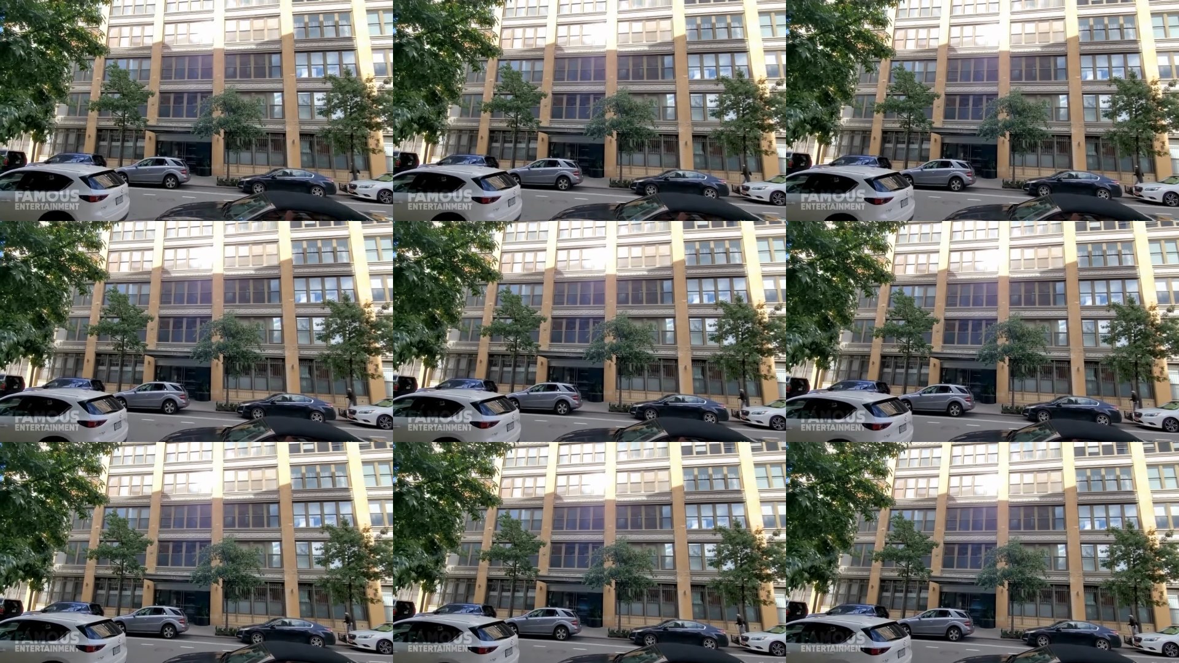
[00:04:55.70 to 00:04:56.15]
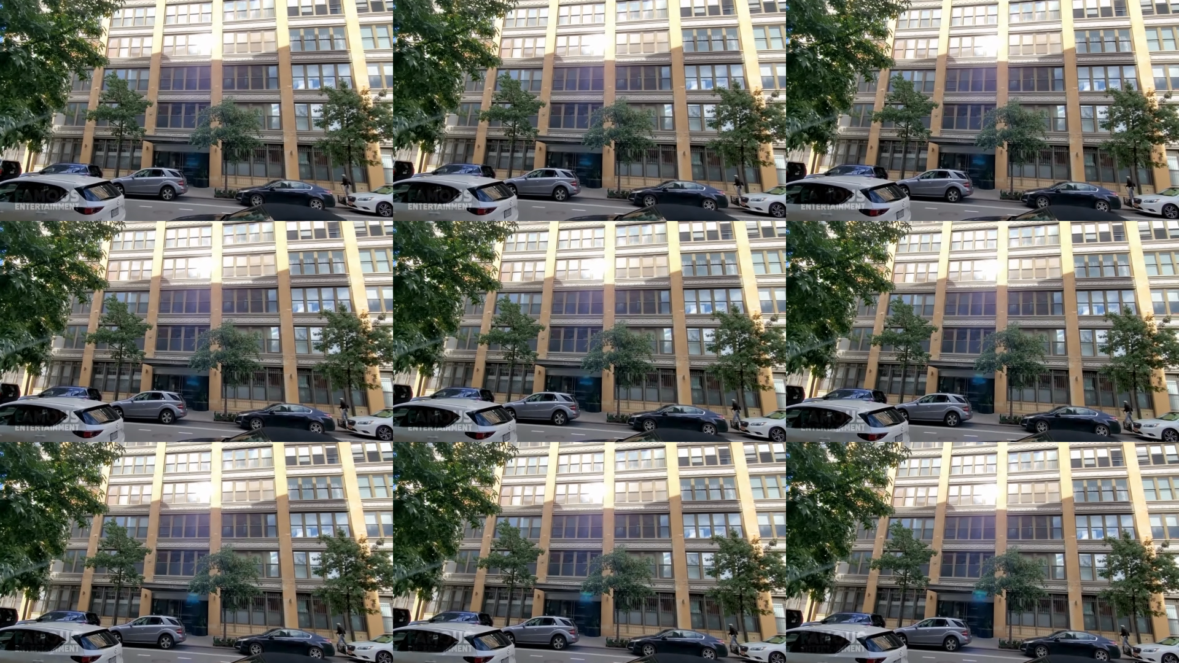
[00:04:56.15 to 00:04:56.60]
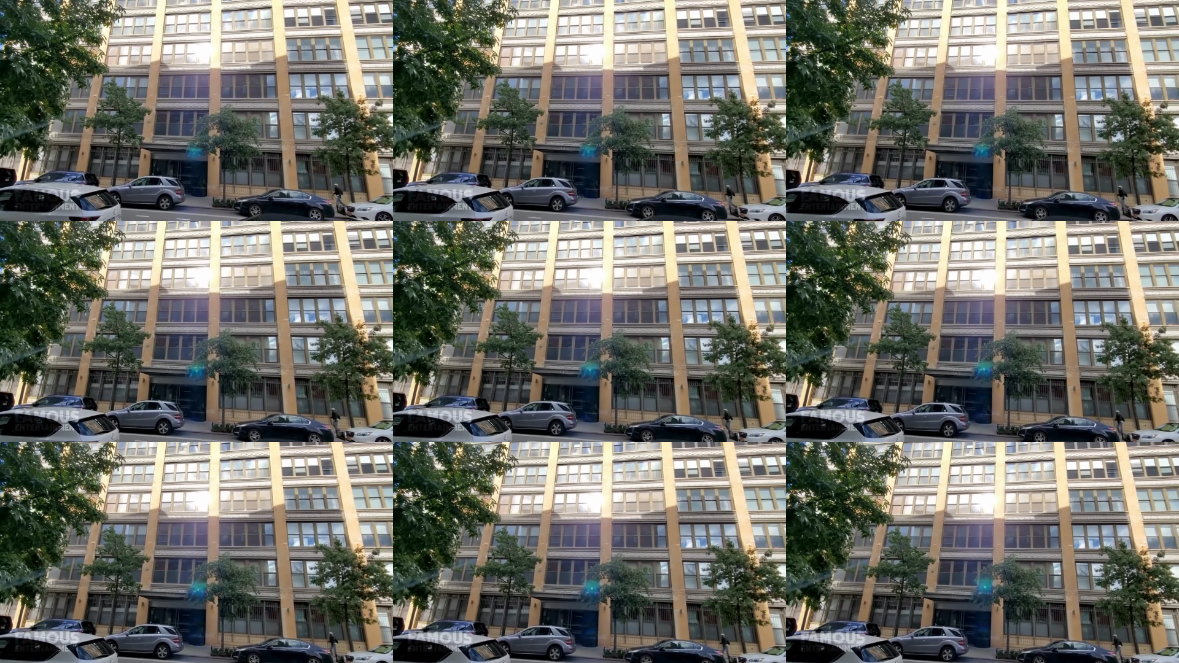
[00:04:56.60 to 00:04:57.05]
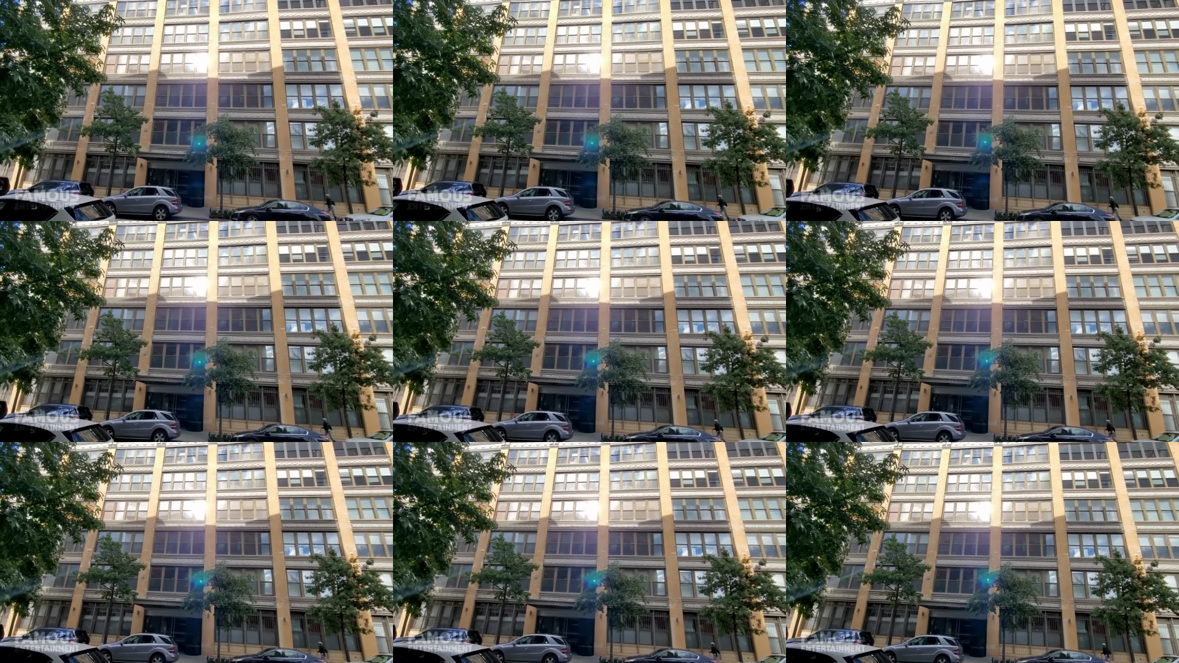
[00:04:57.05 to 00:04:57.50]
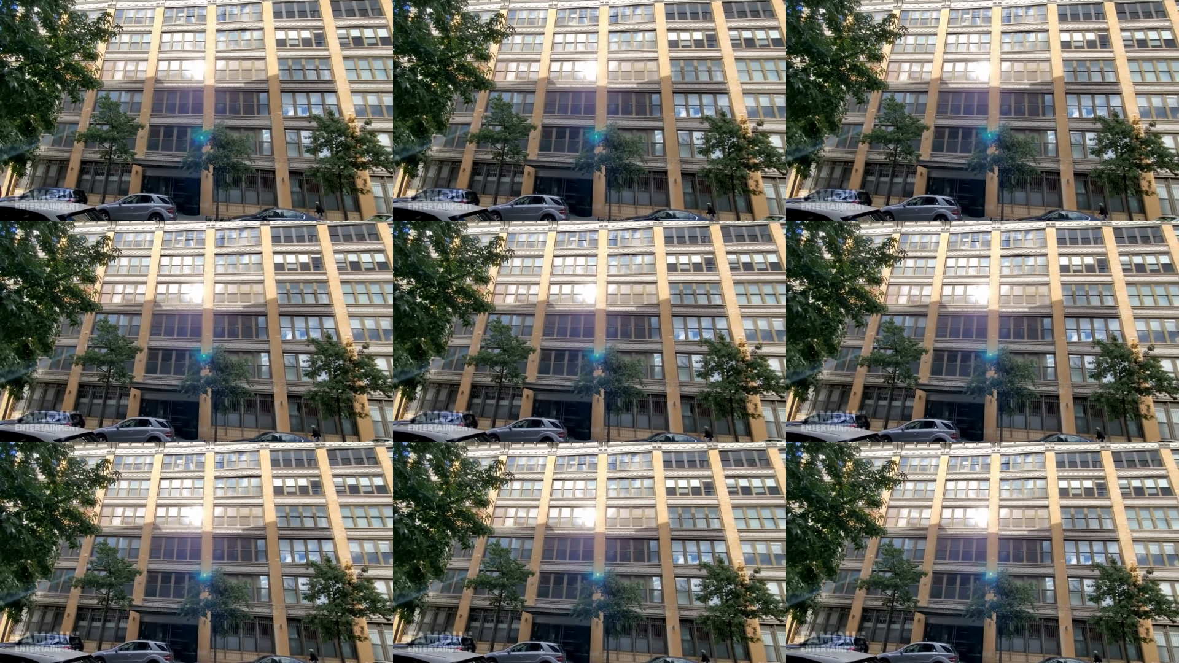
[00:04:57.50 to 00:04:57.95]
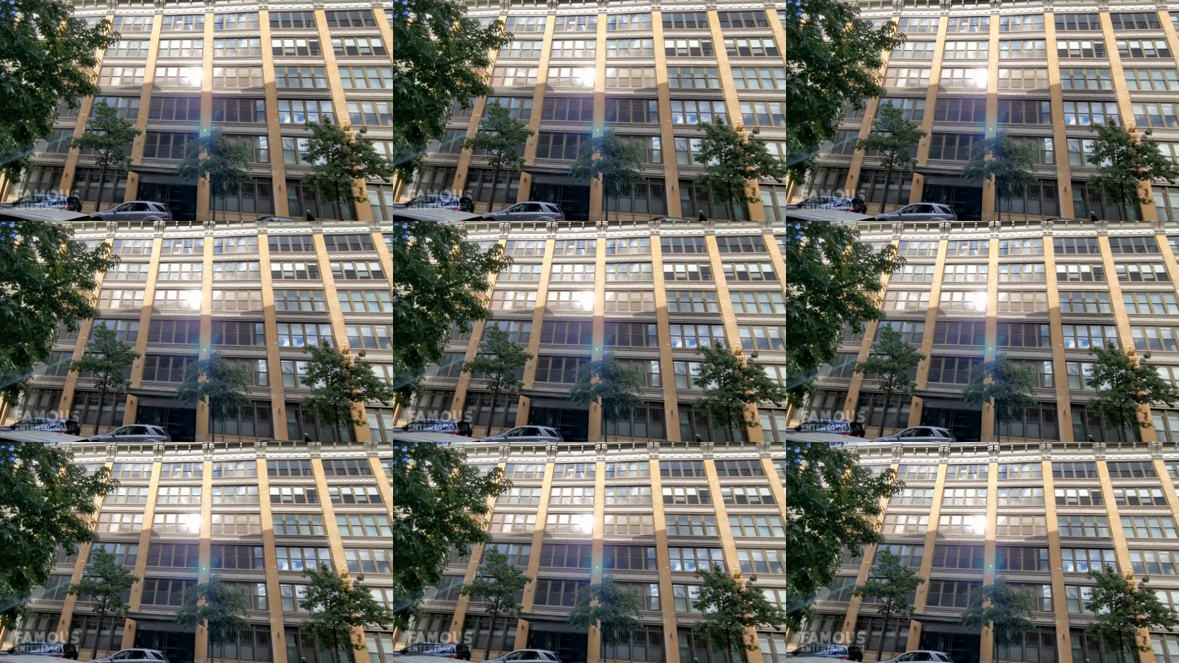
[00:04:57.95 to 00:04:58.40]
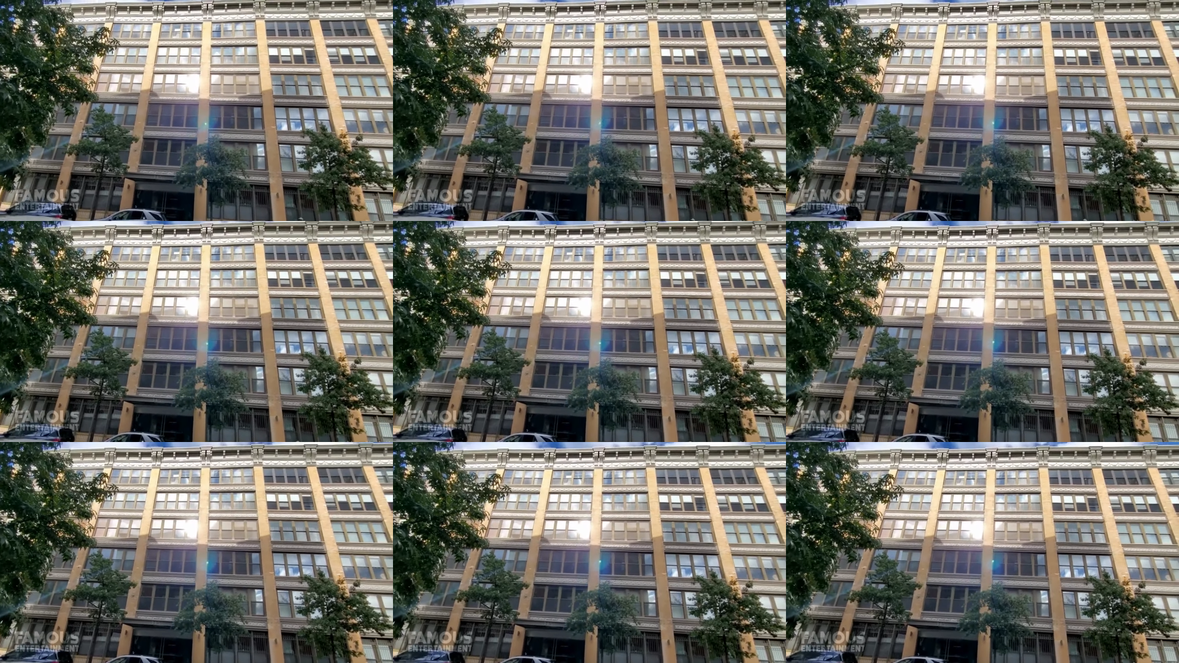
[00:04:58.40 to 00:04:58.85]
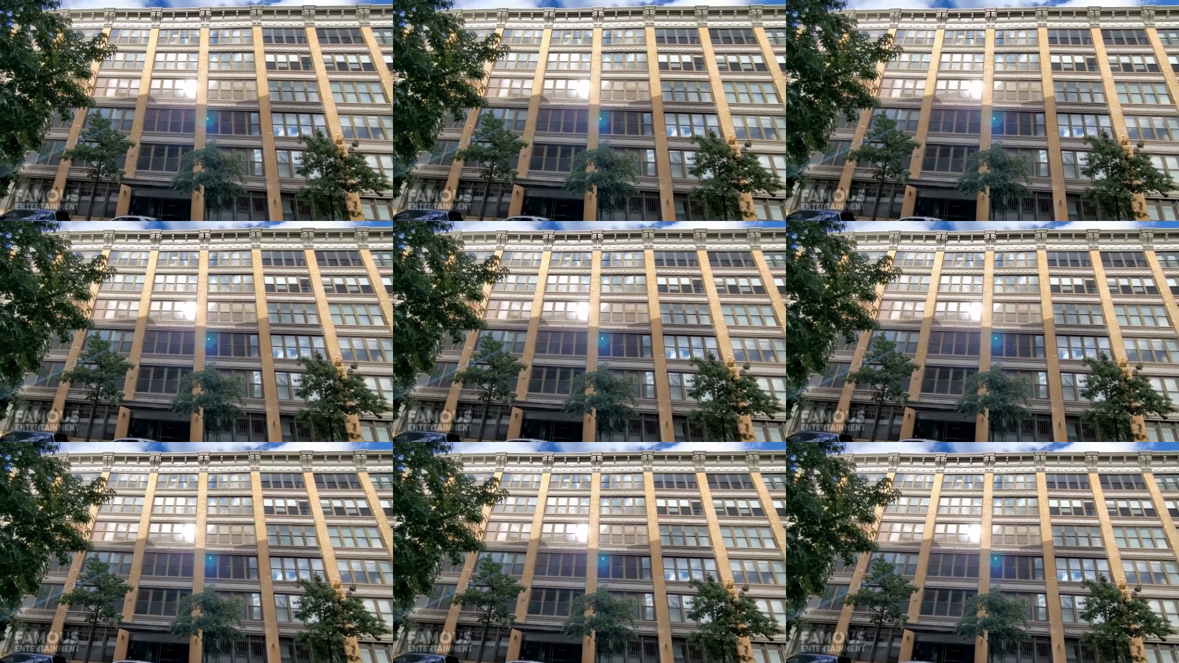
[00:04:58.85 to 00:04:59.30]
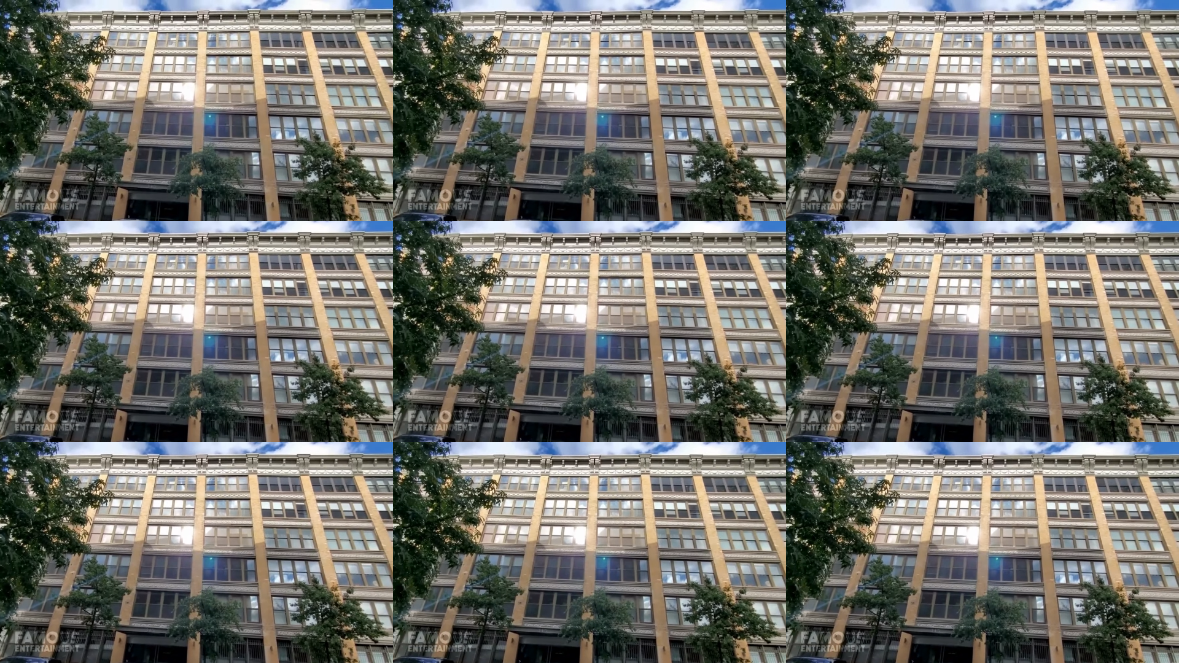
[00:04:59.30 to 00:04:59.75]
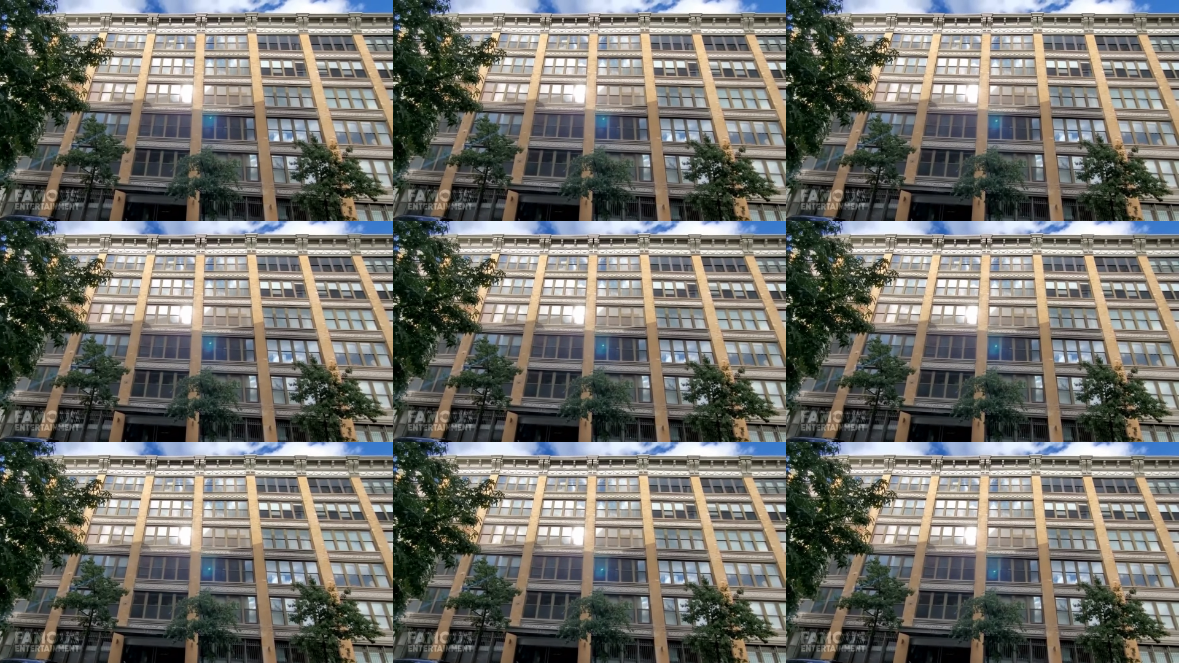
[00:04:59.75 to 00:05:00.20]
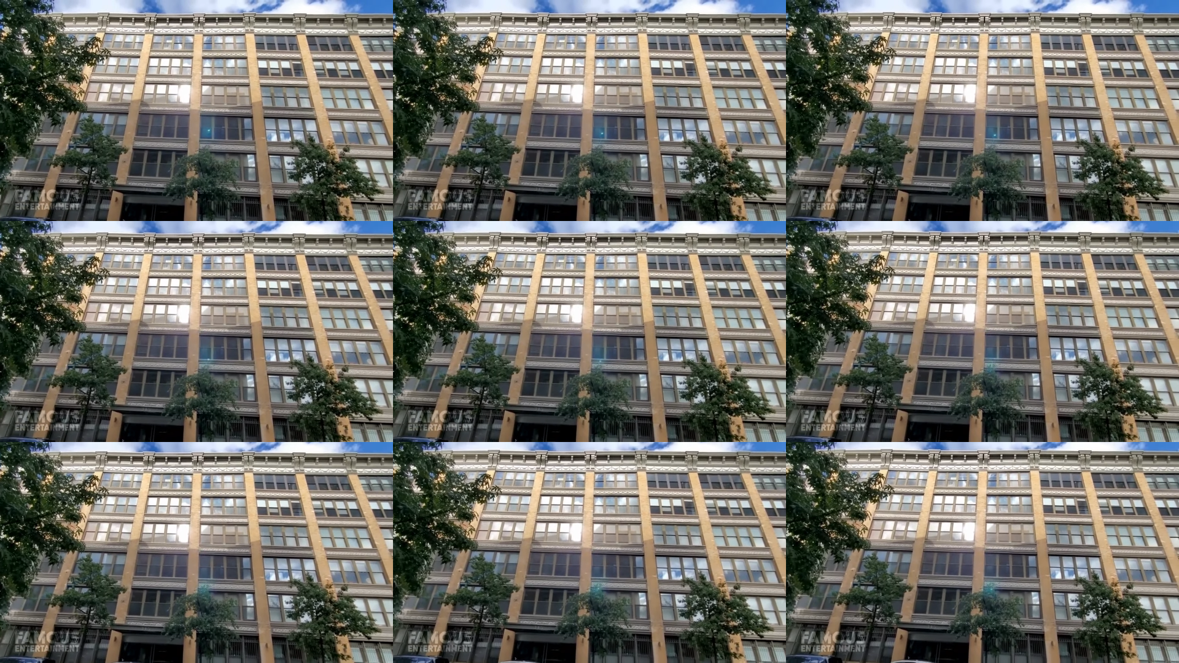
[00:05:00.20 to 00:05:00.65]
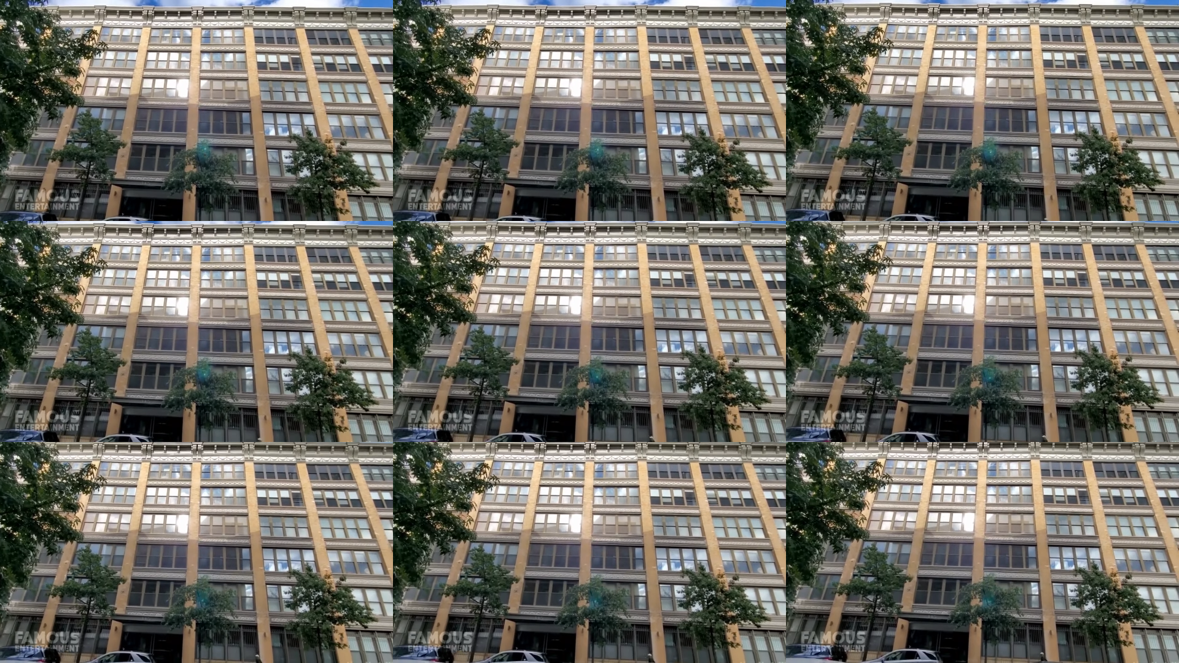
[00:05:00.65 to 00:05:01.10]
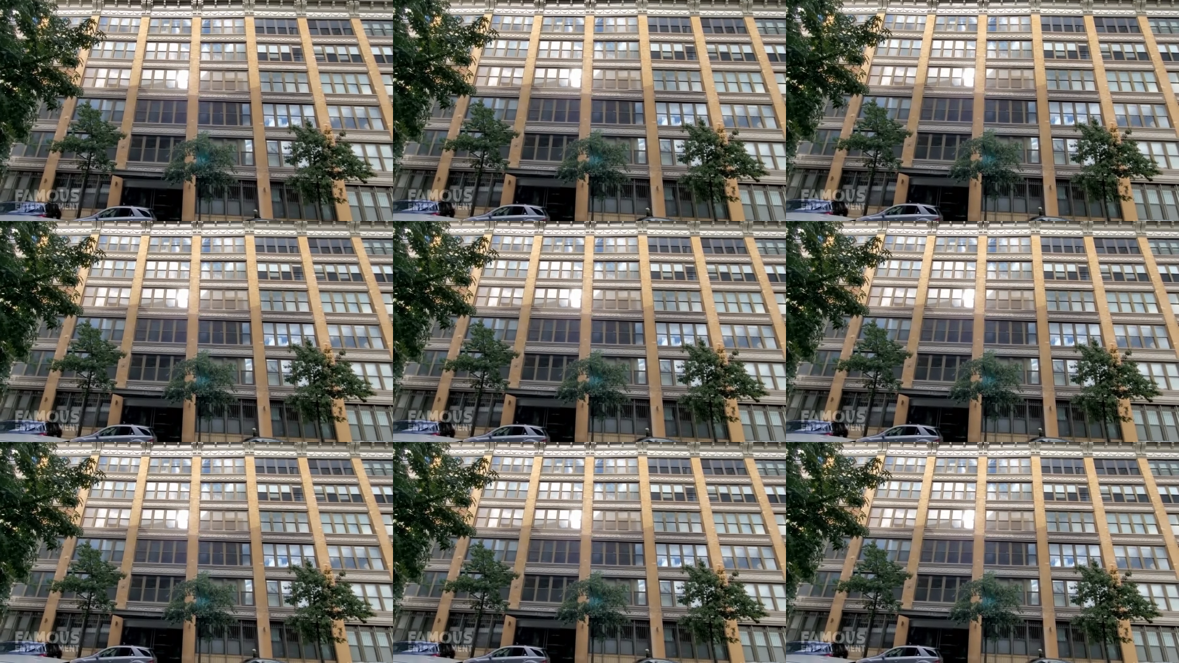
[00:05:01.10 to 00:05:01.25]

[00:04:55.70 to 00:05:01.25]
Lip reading: No face is visible, so there are no lips to read.